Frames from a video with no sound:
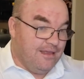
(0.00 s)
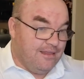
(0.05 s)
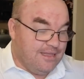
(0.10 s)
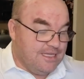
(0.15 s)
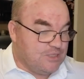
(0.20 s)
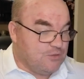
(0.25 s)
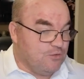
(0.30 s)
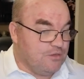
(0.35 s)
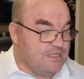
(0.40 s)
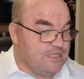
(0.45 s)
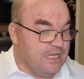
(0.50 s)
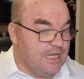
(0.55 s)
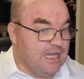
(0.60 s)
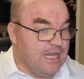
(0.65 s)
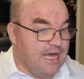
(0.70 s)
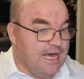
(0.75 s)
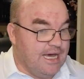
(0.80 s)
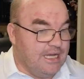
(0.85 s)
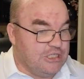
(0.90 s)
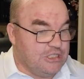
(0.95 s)
this was the
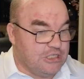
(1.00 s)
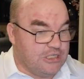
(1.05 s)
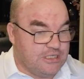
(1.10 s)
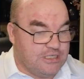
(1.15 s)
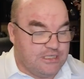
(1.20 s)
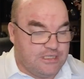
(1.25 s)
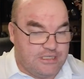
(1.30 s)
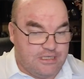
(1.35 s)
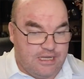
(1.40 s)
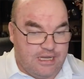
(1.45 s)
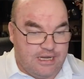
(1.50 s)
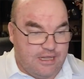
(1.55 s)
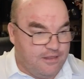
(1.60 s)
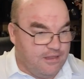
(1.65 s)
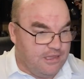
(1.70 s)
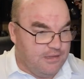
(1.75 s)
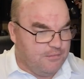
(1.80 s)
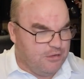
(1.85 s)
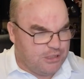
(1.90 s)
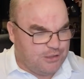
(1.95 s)
largest and I
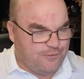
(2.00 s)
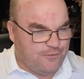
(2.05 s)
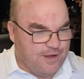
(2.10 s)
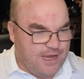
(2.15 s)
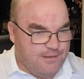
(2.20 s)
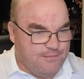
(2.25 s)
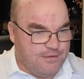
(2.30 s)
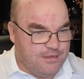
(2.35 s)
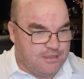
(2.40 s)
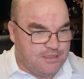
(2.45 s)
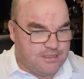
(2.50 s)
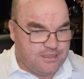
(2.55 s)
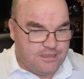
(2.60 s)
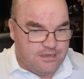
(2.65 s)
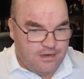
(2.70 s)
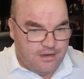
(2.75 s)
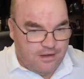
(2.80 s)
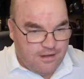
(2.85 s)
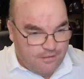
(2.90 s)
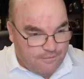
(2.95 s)
think the most famous
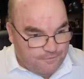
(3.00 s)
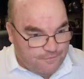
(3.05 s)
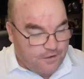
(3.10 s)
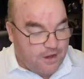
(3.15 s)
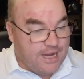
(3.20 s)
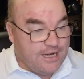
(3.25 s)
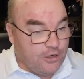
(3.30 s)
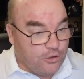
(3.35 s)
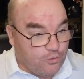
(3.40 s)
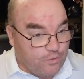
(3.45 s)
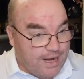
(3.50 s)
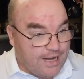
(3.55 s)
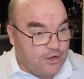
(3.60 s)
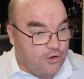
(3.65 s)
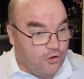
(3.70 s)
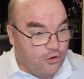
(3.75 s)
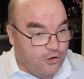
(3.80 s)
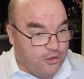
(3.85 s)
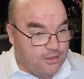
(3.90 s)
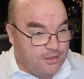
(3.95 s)
vinyl
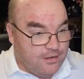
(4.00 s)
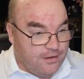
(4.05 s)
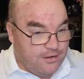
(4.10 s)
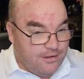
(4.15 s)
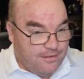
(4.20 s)
record